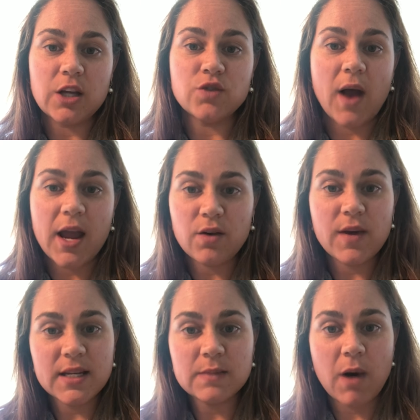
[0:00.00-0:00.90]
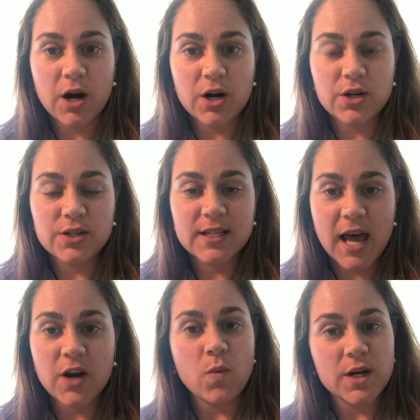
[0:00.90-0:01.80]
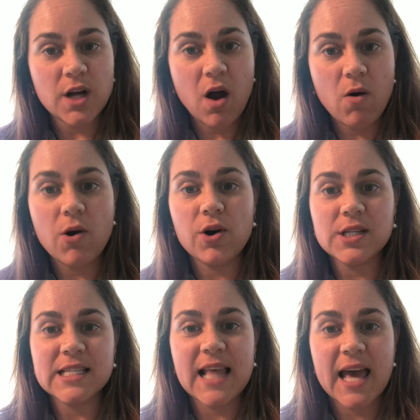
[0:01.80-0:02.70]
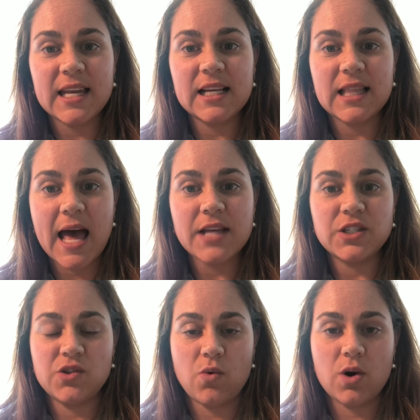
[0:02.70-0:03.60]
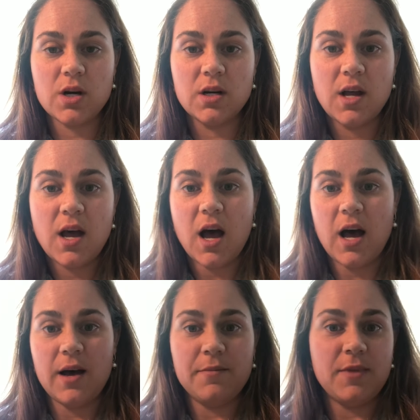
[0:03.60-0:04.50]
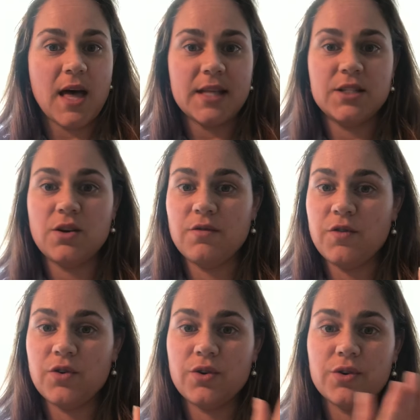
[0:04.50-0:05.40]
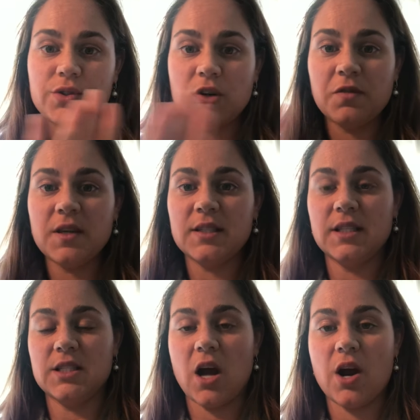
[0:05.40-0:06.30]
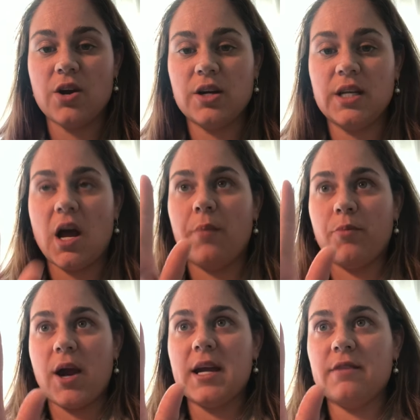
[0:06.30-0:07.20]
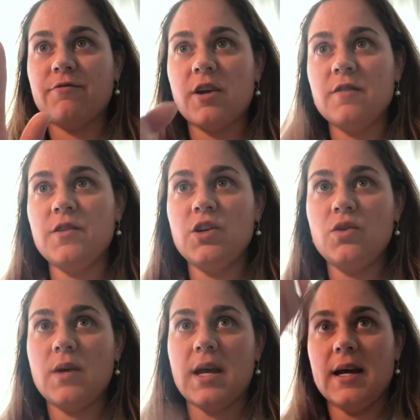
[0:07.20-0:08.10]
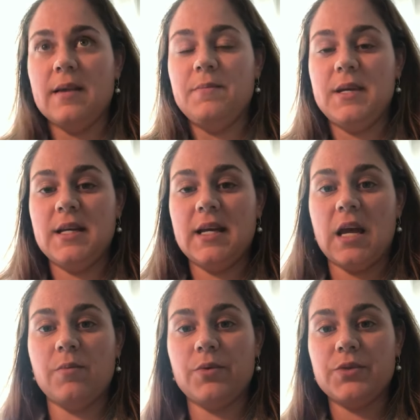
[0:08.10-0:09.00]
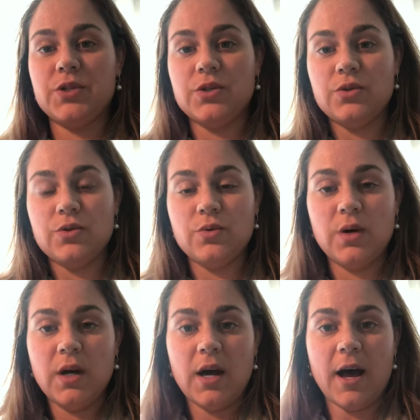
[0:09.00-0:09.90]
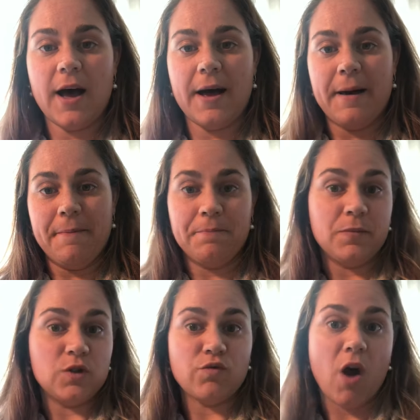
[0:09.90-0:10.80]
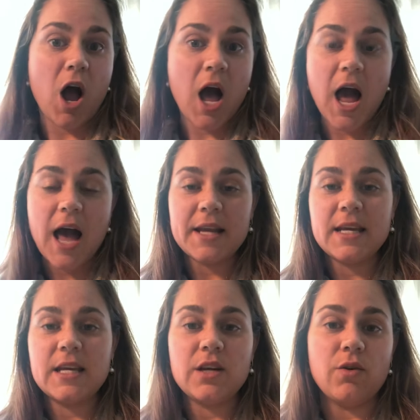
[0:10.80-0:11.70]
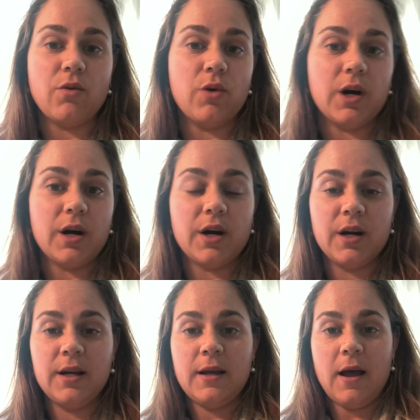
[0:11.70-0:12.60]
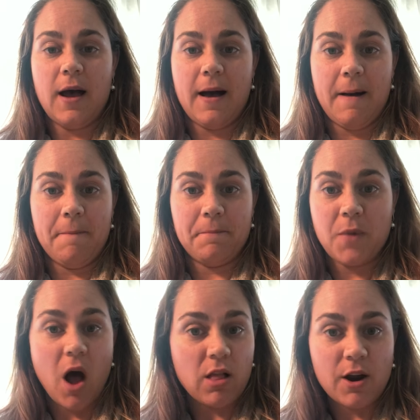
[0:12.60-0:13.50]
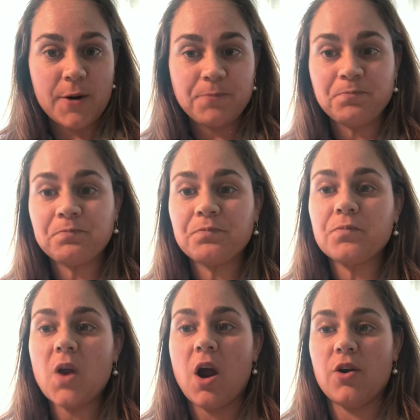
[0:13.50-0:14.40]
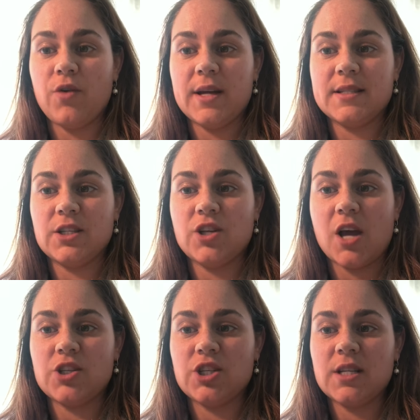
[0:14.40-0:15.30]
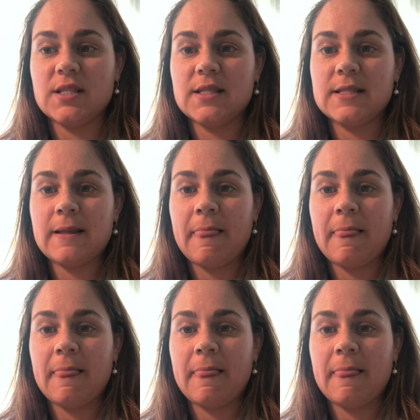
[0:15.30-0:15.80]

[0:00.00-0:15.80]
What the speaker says: dry erase markers on a window or a sliding glass door. That's your vertical surface. It's already upright in front of you, and being able to draw on it or color are great suggestions.